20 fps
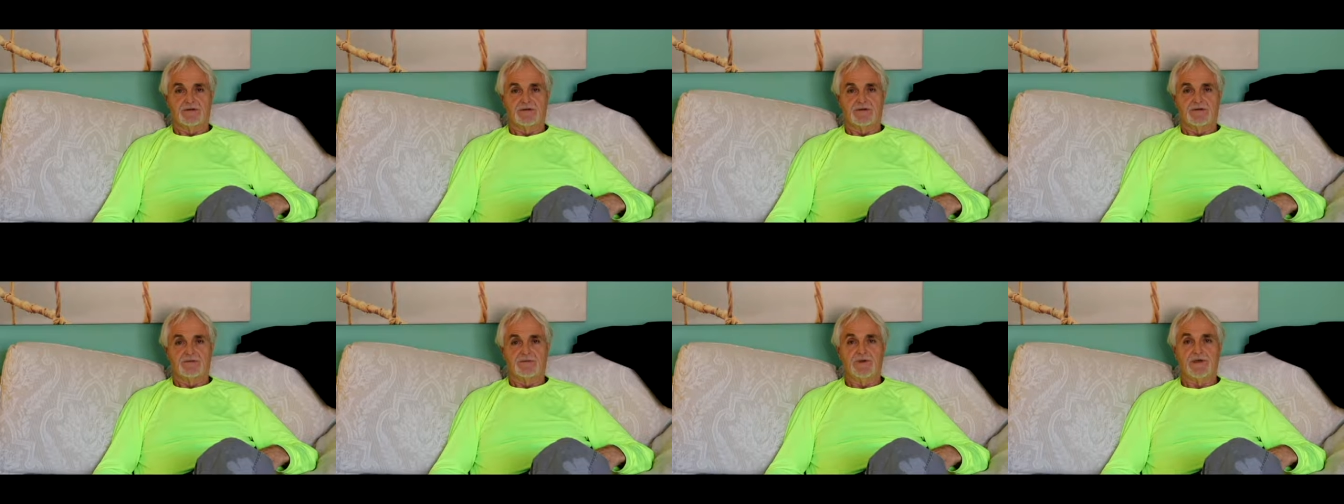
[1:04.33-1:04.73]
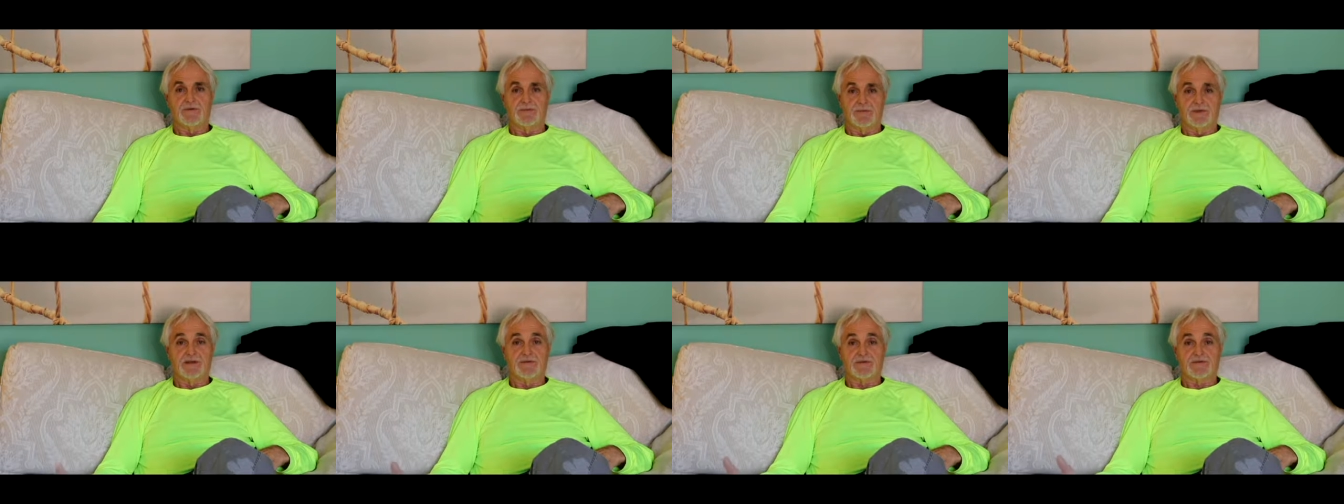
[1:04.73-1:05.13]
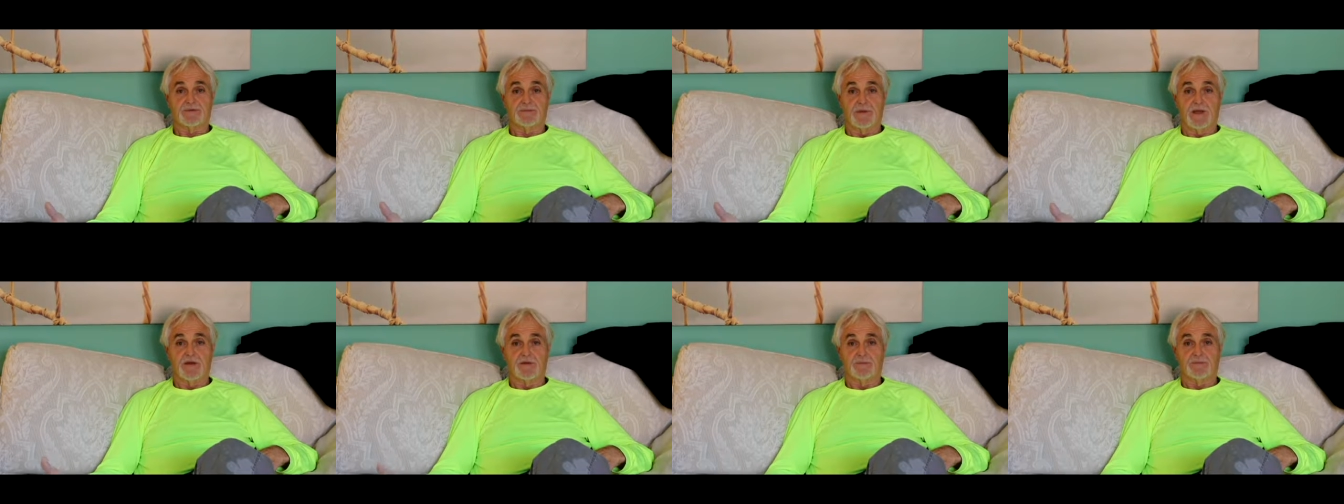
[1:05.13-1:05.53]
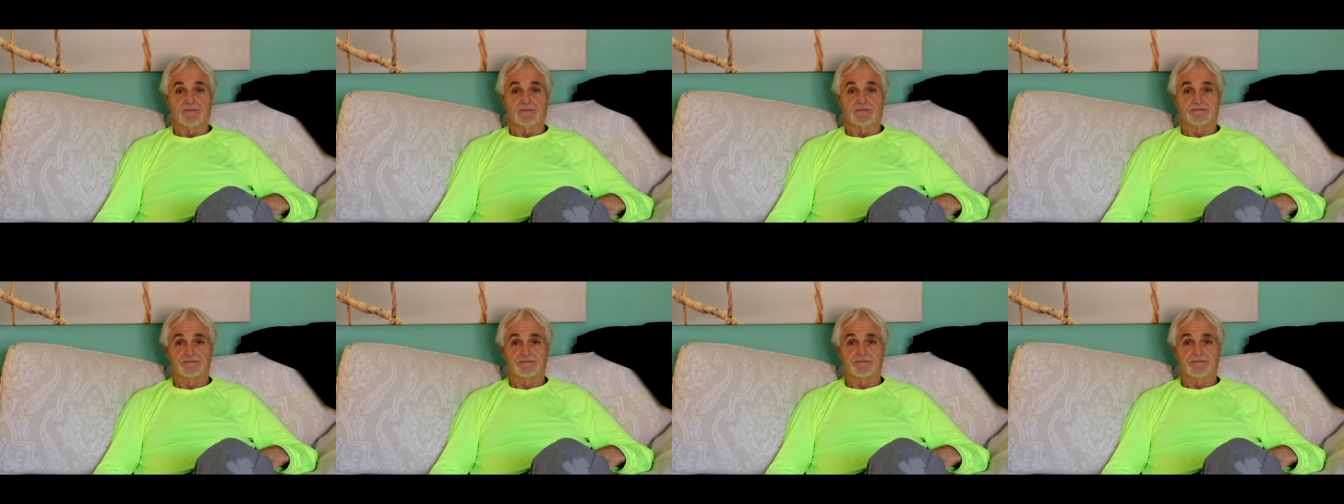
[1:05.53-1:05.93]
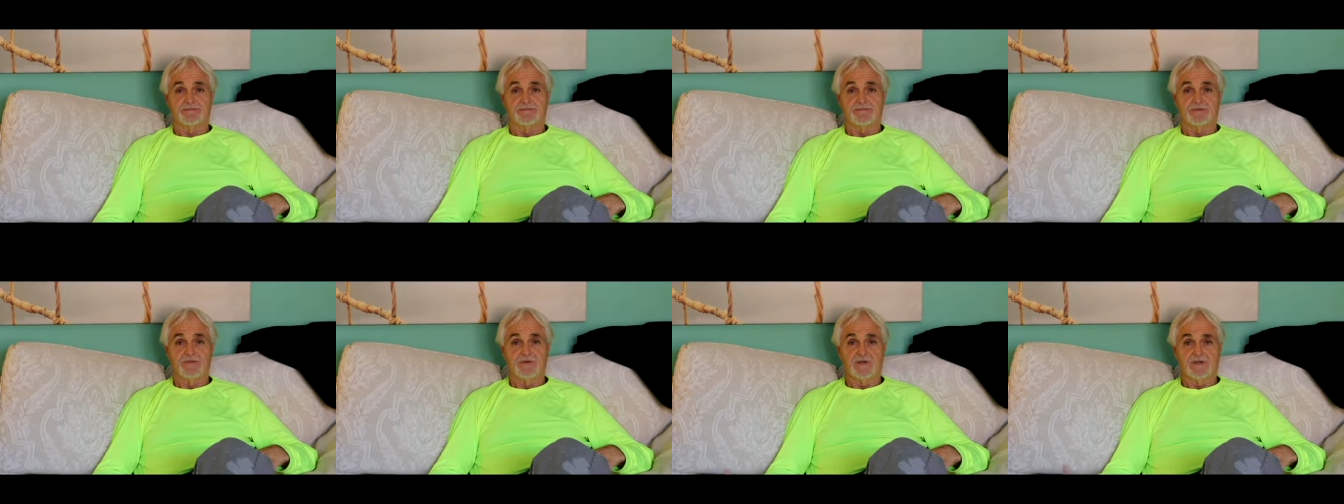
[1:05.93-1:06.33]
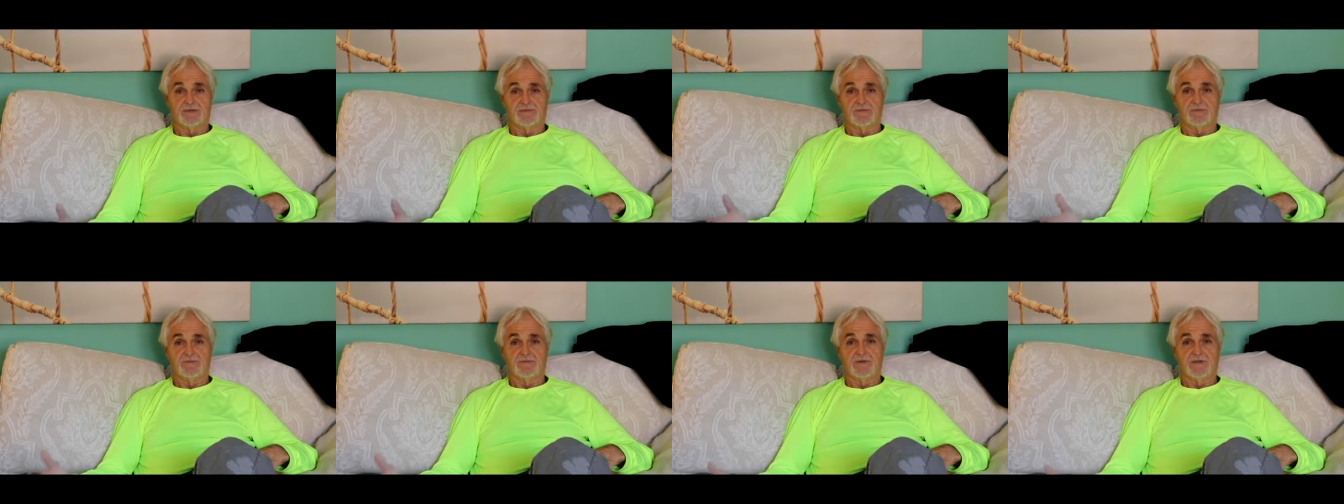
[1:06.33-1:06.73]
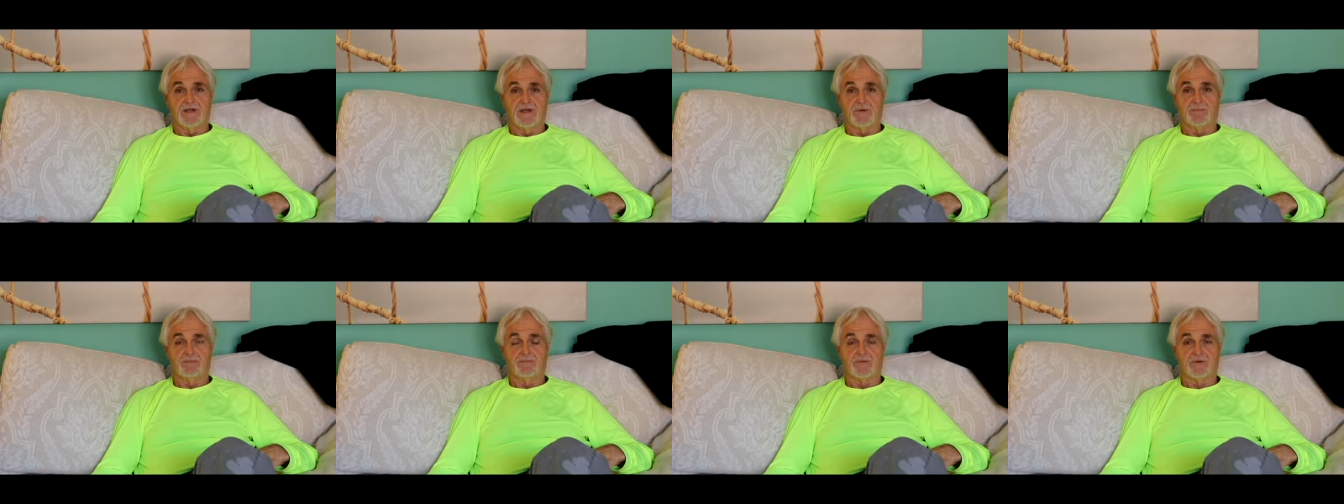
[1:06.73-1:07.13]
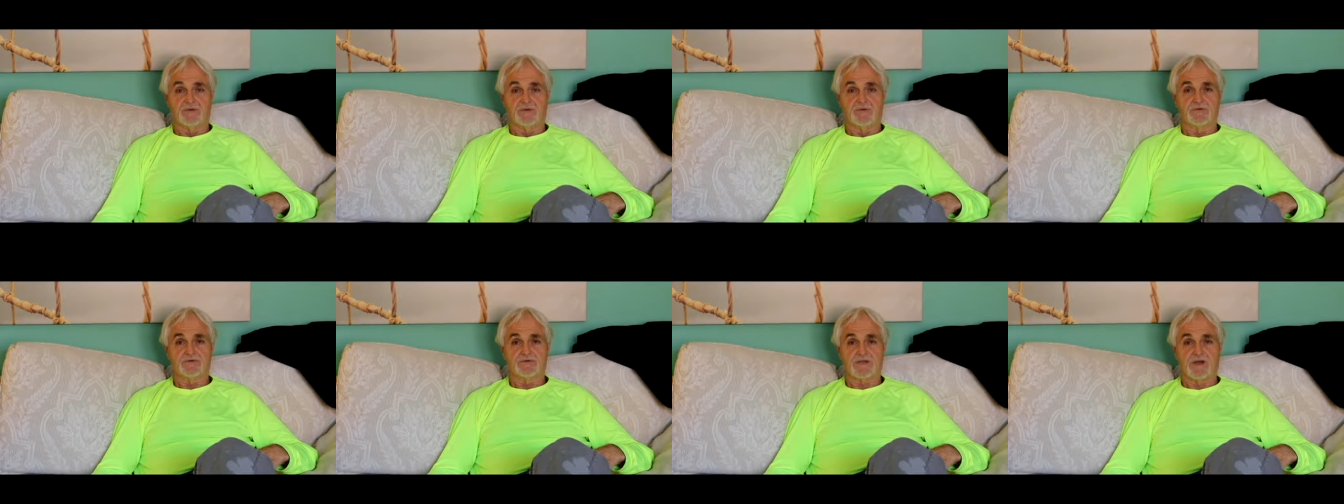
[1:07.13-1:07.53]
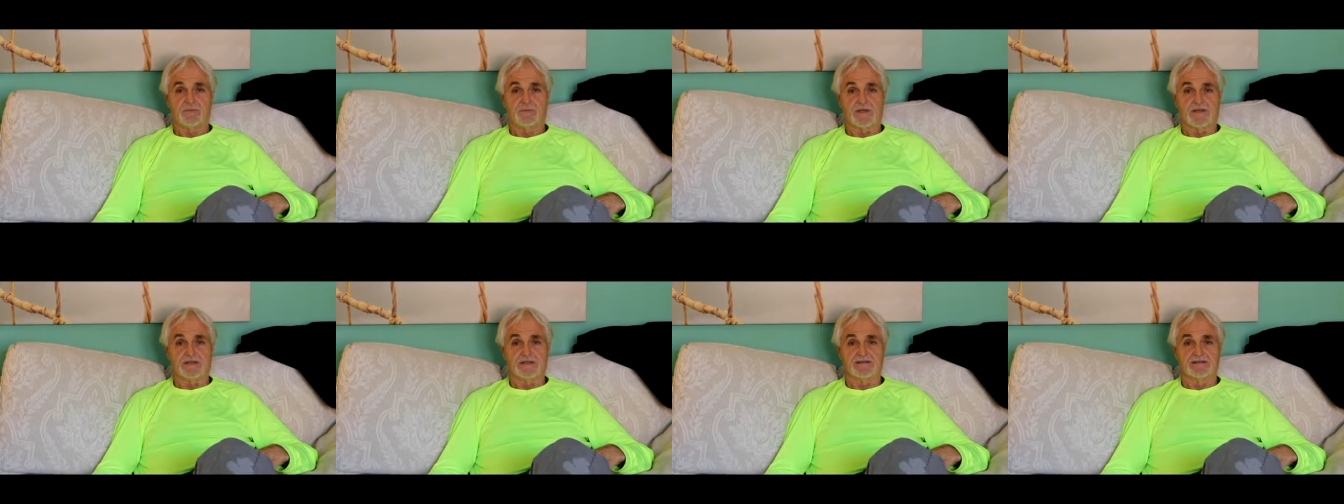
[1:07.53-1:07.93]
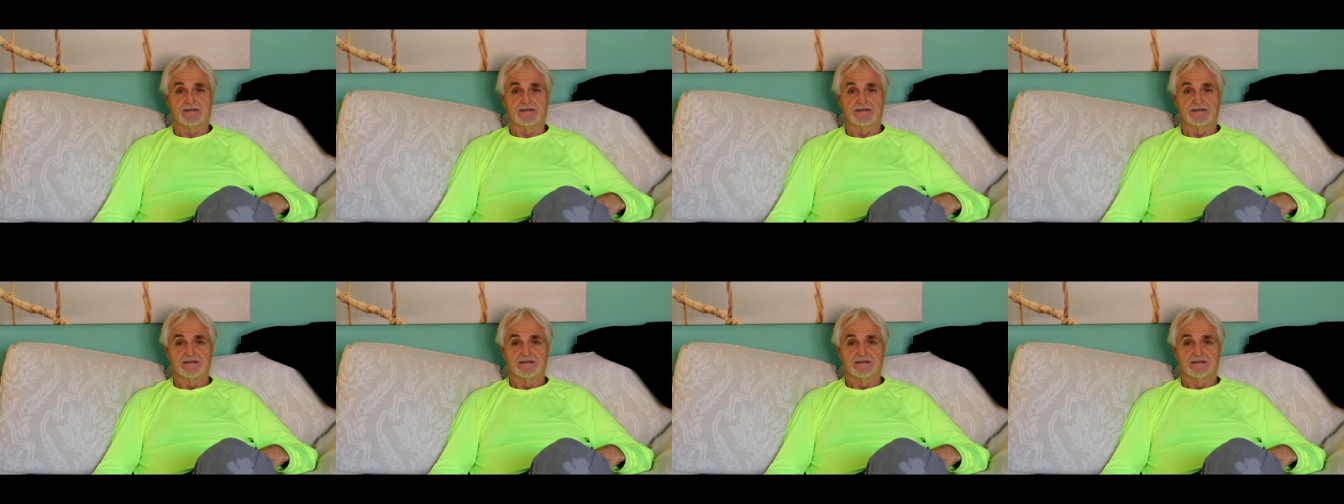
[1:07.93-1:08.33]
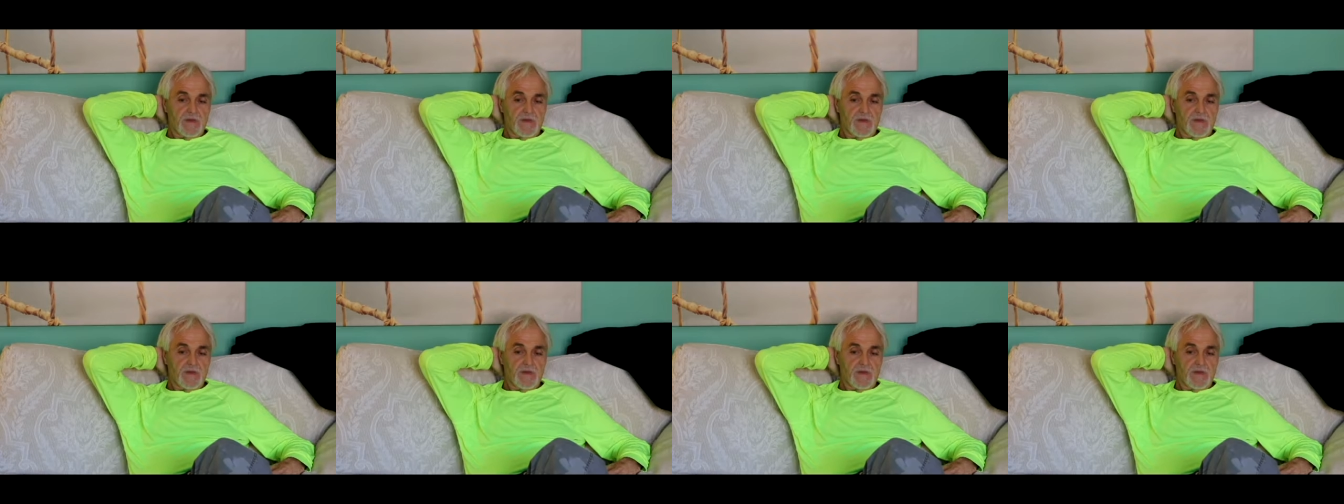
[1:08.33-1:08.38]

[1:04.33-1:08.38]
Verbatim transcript: we can be of some help. We, we have crews coming in.